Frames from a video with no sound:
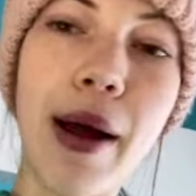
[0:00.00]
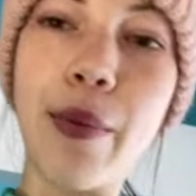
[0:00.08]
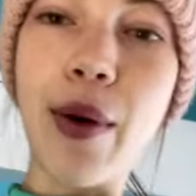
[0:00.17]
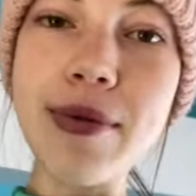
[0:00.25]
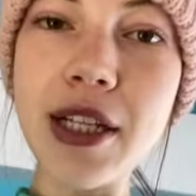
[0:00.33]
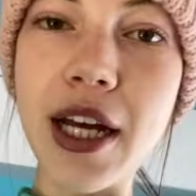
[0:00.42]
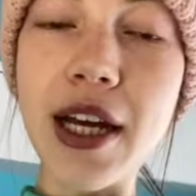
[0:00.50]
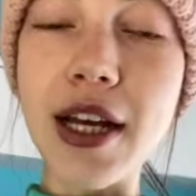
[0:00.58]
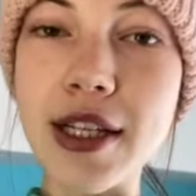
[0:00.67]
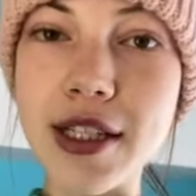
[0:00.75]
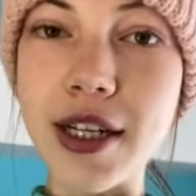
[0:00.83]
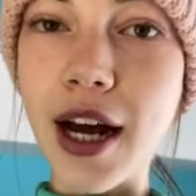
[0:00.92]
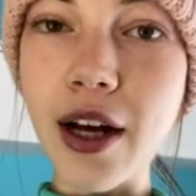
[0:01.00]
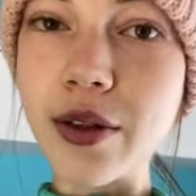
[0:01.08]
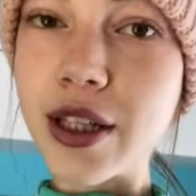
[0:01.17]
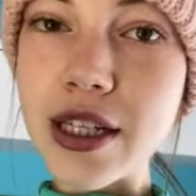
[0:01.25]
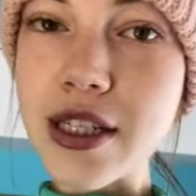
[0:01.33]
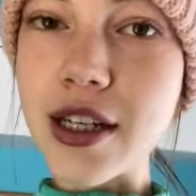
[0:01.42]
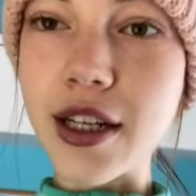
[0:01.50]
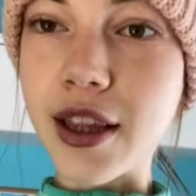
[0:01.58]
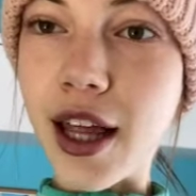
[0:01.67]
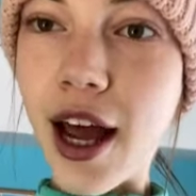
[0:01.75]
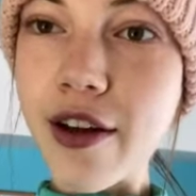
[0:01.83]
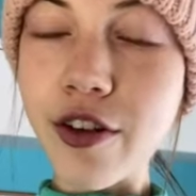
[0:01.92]
website is now listed
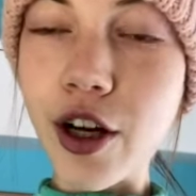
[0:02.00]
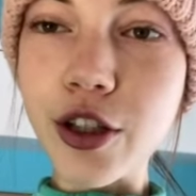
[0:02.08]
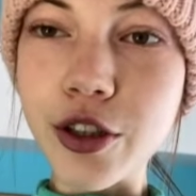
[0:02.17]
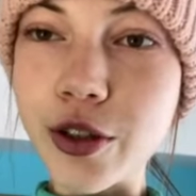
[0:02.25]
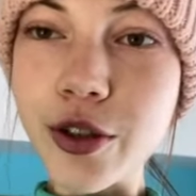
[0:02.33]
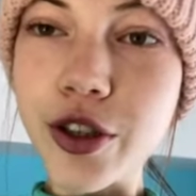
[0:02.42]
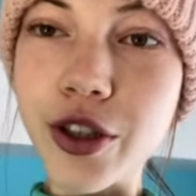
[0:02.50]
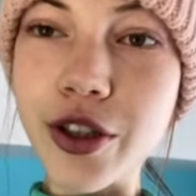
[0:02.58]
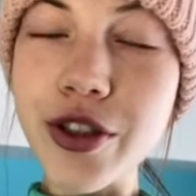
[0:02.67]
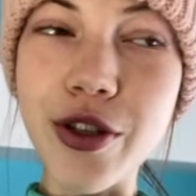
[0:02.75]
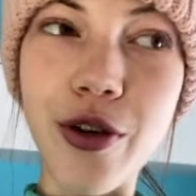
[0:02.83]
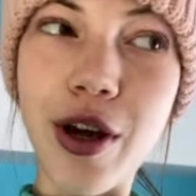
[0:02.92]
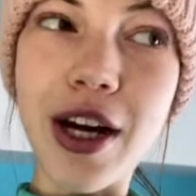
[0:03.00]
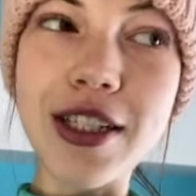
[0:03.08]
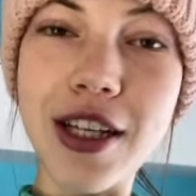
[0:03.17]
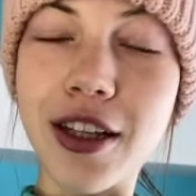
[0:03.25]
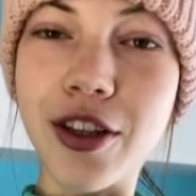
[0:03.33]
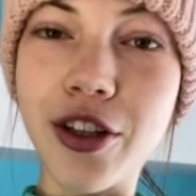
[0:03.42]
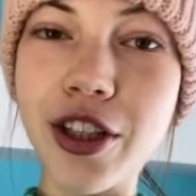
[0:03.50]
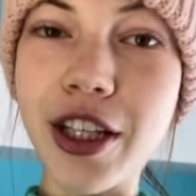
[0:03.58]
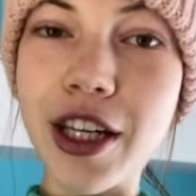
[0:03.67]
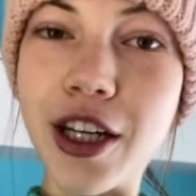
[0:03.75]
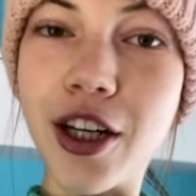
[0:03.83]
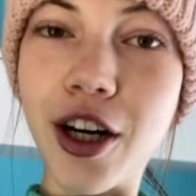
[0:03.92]
live on Google, so you guys can
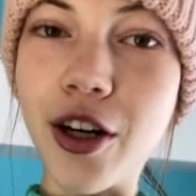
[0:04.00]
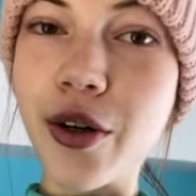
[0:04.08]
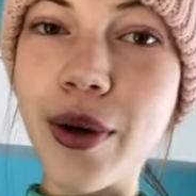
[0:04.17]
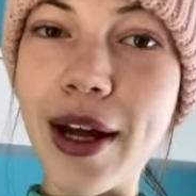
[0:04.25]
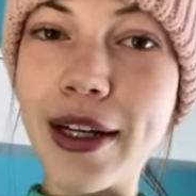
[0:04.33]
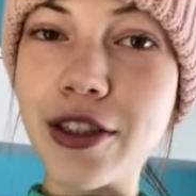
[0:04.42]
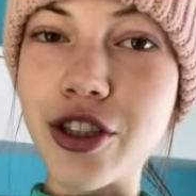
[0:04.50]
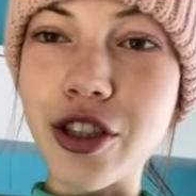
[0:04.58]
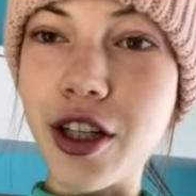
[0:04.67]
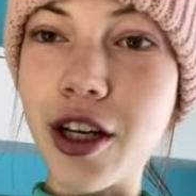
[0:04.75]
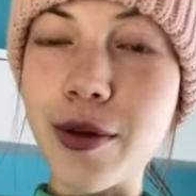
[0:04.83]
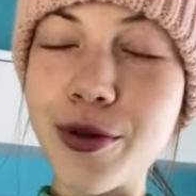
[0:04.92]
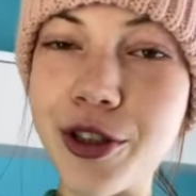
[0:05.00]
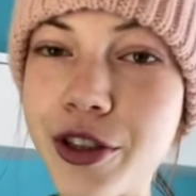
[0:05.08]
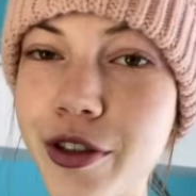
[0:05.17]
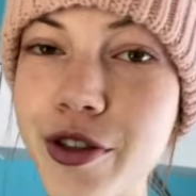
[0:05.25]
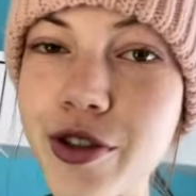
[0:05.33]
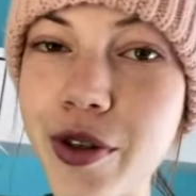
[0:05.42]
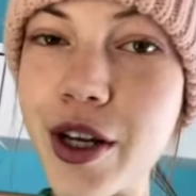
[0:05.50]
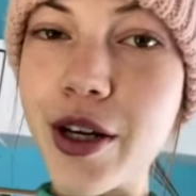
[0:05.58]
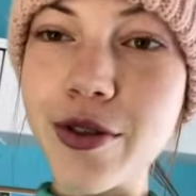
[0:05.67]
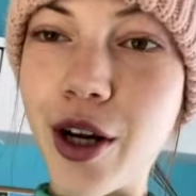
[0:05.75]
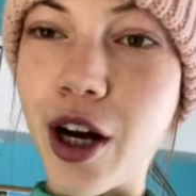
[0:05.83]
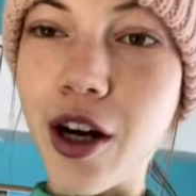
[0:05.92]
literally go and just look up
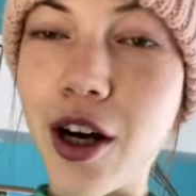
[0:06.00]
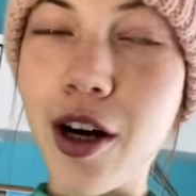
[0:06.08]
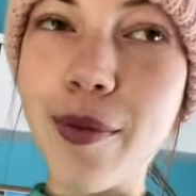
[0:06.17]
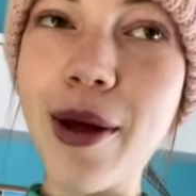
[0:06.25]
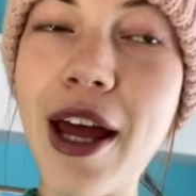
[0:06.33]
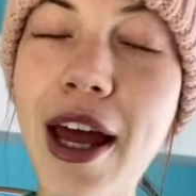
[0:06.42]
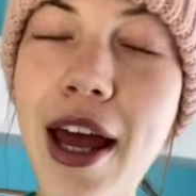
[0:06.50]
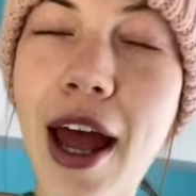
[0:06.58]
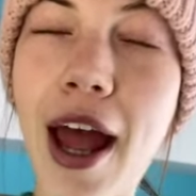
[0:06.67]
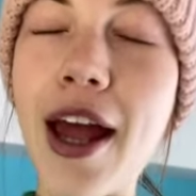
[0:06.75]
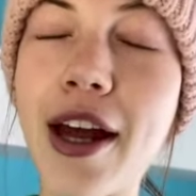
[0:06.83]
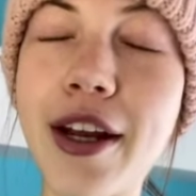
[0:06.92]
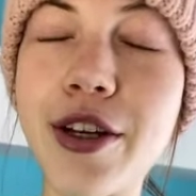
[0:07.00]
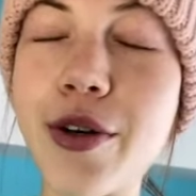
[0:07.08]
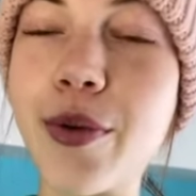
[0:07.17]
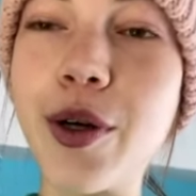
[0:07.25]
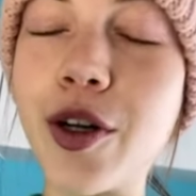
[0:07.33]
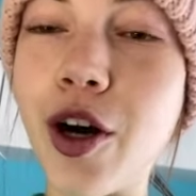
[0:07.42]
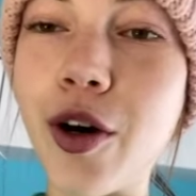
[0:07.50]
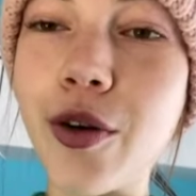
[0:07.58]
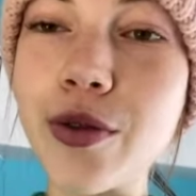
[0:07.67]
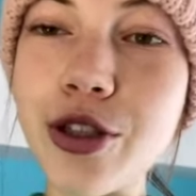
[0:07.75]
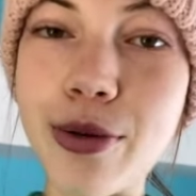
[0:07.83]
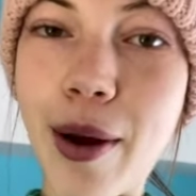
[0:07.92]
sugarrosestudios.com and you will go
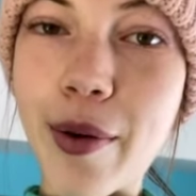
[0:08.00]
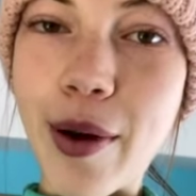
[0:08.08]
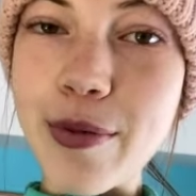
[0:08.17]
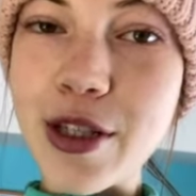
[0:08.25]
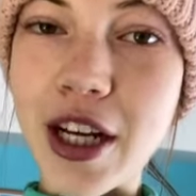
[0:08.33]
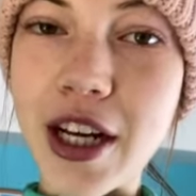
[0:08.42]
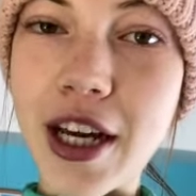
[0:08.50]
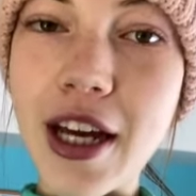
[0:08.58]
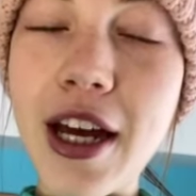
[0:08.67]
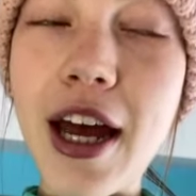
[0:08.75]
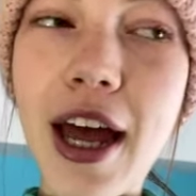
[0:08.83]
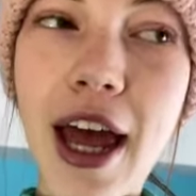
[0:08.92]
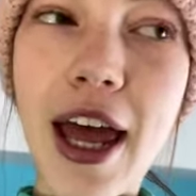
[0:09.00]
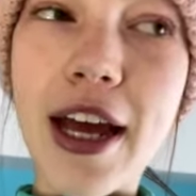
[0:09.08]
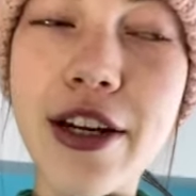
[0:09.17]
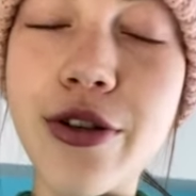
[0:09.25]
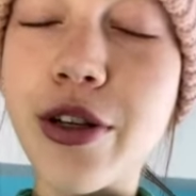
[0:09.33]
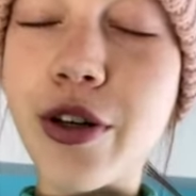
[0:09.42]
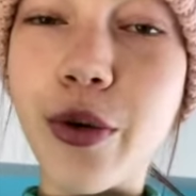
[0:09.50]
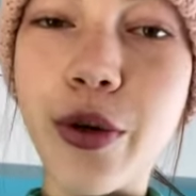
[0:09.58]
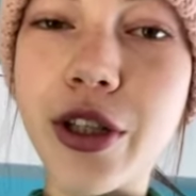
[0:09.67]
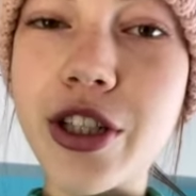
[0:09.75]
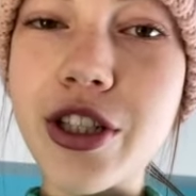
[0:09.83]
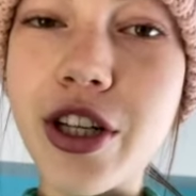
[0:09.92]
to my website and you can
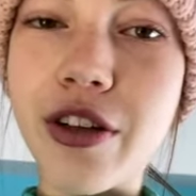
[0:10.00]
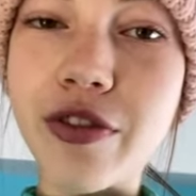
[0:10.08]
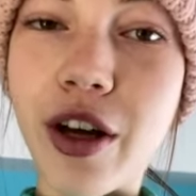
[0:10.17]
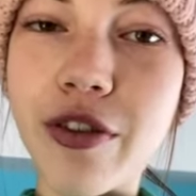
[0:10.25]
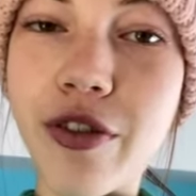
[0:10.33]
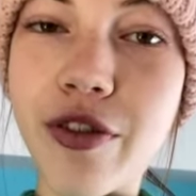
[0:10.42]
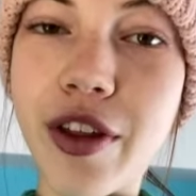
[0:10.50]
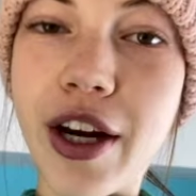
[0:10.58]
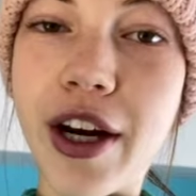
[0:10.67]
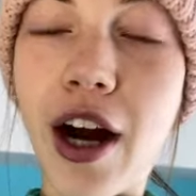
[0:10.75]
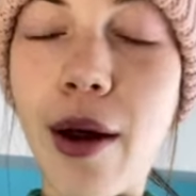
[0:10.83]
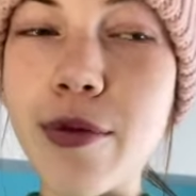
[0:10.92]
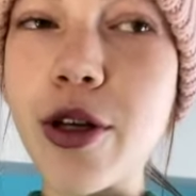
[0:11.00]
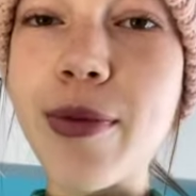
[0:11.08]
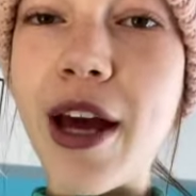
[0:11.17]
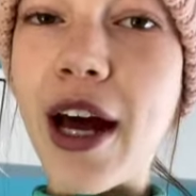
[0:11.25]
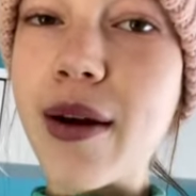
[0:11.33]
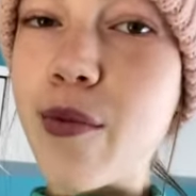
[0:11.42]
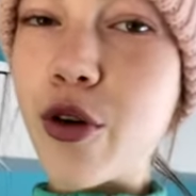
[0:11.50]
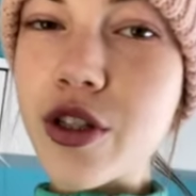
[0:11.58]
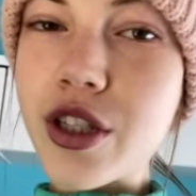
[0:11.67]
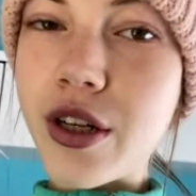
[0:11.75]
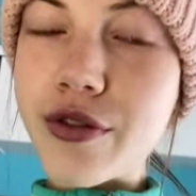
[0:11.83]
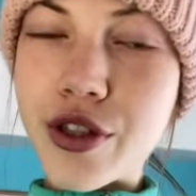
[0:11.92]
order stuff off of there. I'm going to be adding more
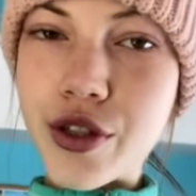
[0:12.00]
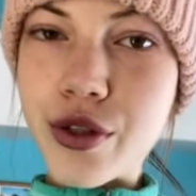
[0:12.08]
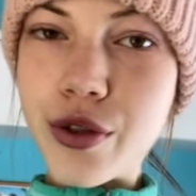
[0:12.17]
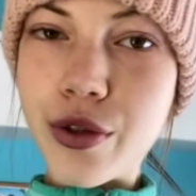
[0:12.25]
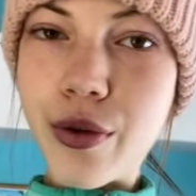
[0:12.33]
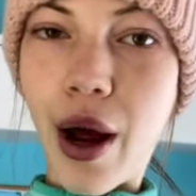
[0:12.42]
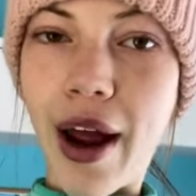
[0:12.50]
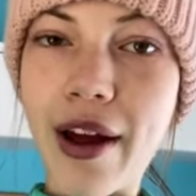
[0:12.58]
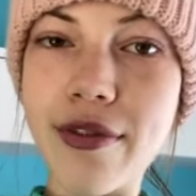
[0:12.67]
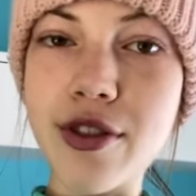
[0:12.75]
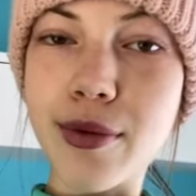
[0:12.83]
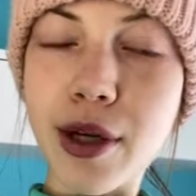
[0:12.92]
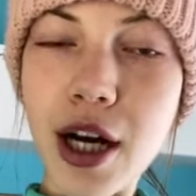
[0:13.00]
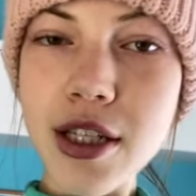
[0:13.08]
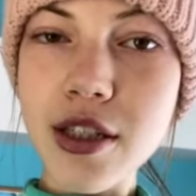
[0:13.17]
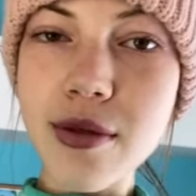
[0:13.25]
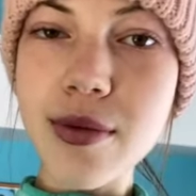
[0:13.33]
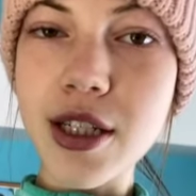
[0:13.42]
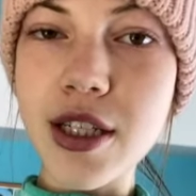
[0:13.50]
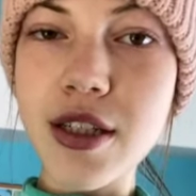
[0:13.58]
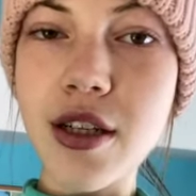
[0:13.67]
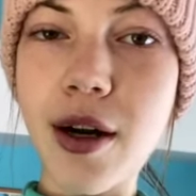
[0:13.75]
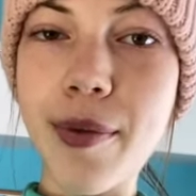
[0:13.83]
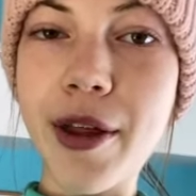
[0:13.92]
stuff soon. I have some customs listed
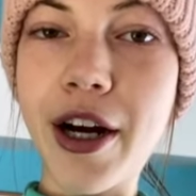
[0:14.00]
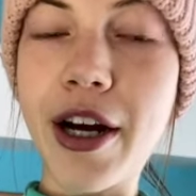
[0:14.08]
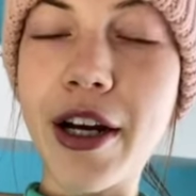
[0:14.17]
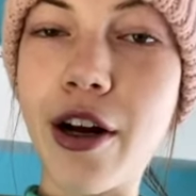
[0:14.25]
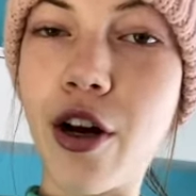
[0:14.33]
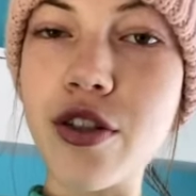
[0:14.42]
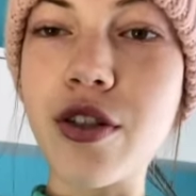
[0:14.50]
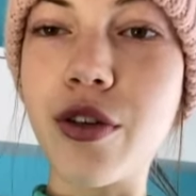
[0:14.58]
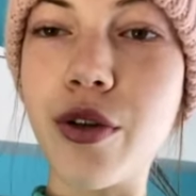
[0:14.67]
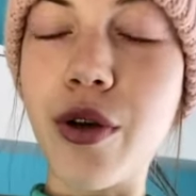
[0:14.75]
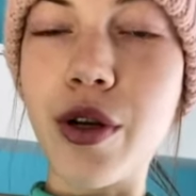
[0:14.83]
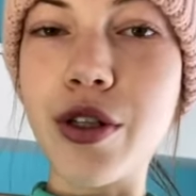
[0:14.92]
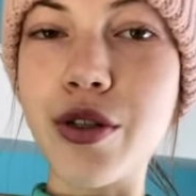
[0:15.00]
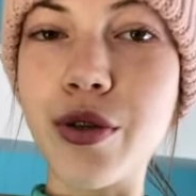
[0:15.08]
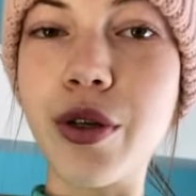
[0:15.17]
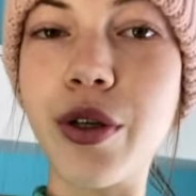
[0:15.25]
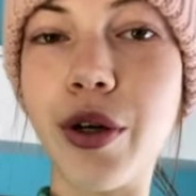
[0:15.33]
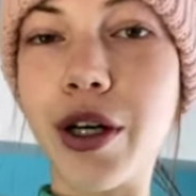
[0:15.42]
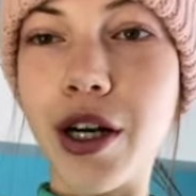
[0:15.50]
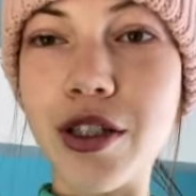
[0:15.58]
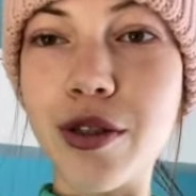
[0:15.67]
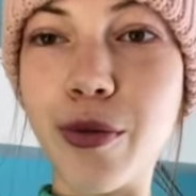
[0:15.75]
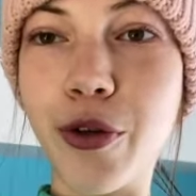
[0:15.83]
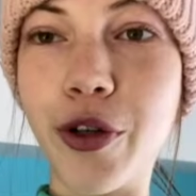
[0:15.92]
up there, and also you can do your
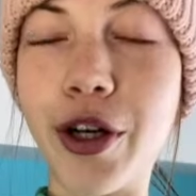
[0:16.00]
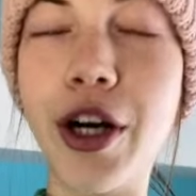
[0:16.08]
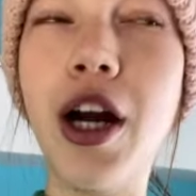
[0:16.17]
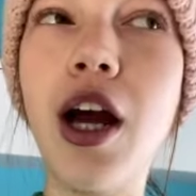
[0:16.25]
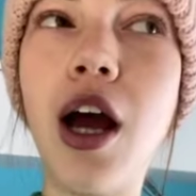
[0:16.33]
custom order.